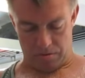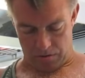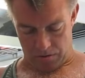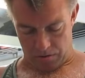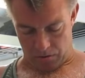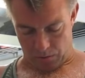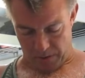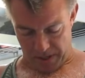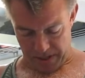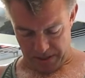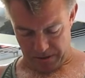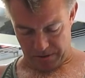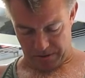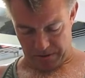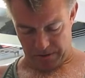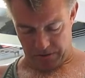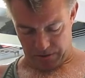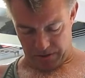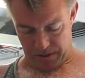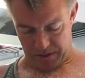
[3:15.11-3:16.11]
the way you
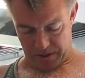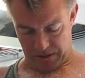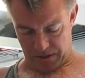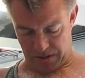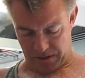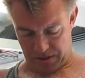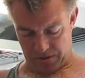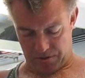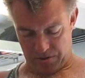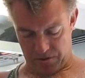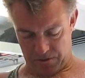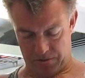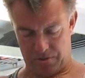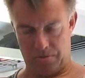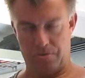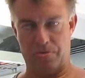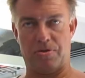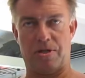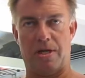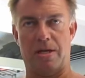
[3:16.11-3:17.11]
do it is to
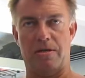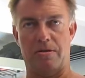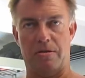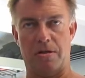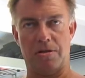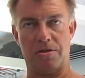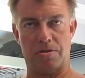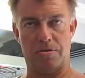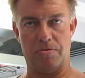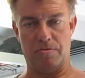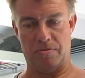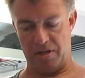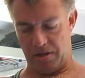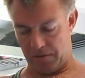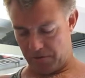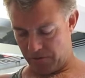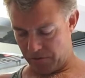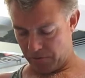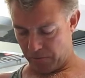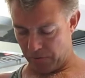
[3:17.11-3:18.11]
use a not so
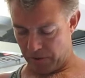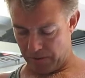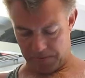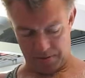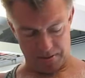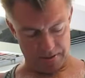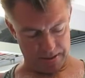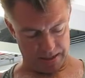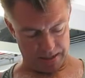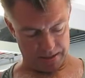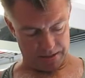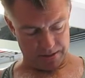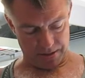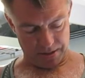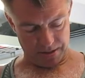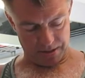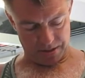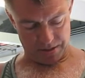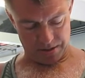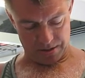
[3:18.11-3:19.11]
narrow grip like
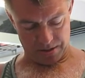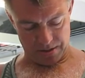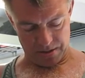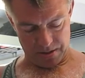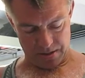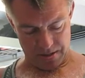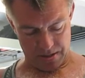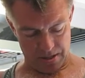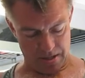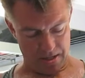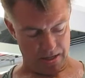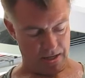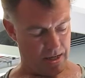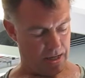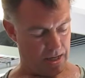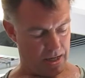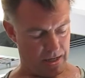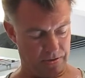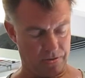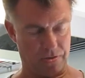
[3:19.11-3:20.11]
this,
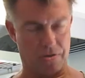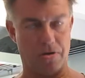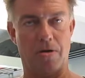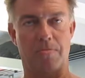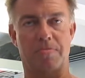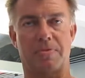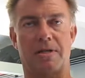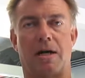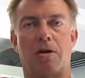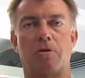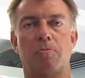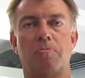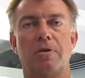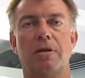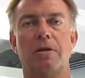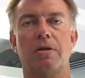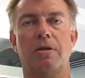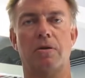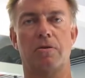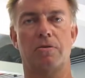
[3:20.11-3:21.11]
and you come down
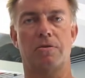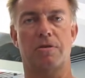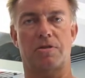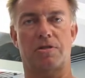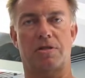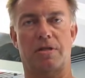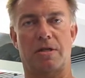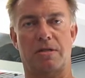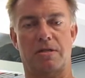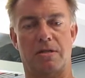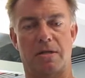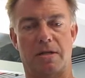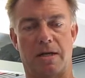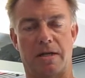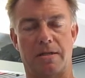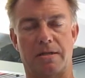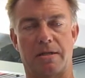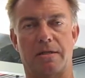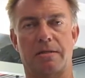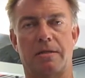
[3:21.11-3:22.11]
below your chest
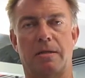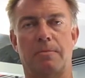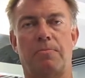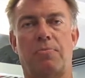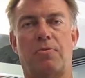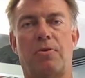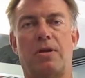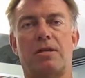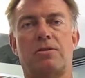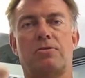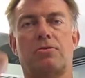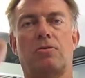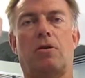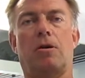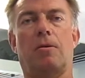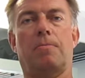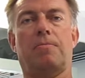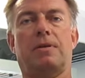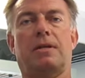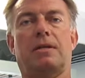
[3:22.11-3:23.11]
line and then press
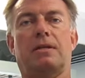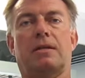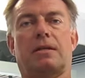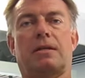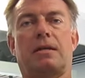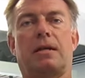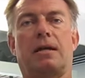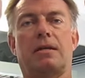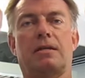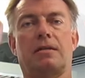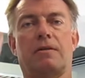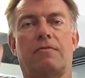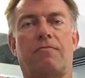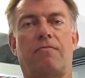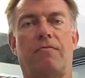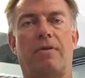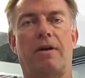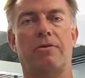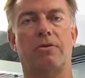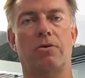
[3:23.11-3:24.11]
up in a kind of
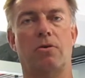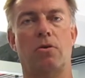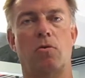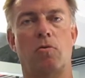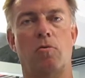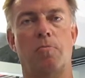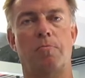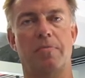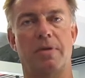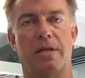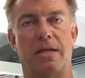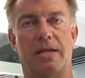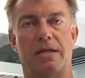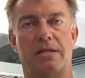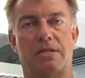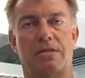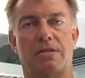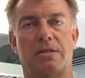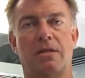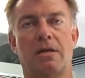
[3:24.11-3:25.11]
very open
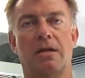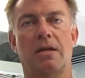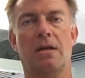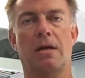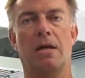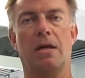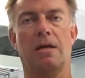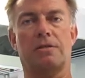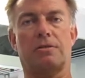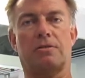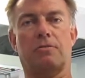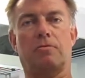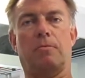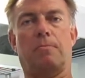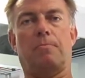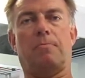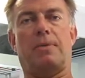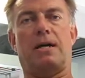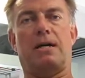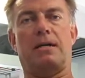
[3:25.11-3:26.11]
S, so the
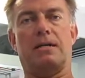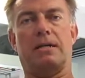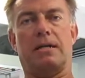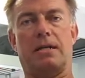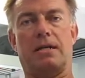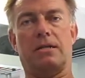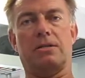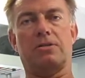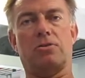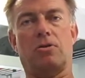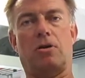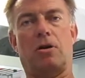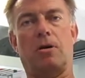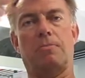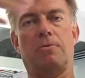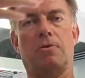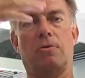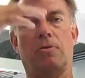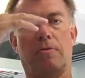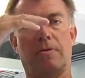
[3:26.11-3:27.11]
bar ends
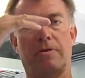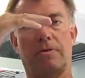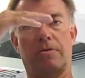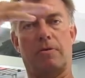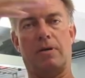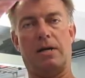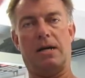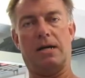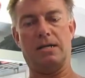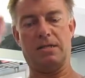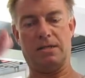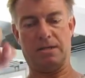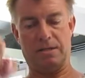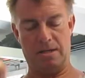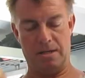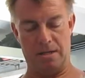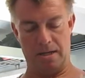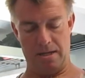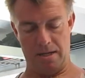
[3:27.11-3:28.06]
up over your eyes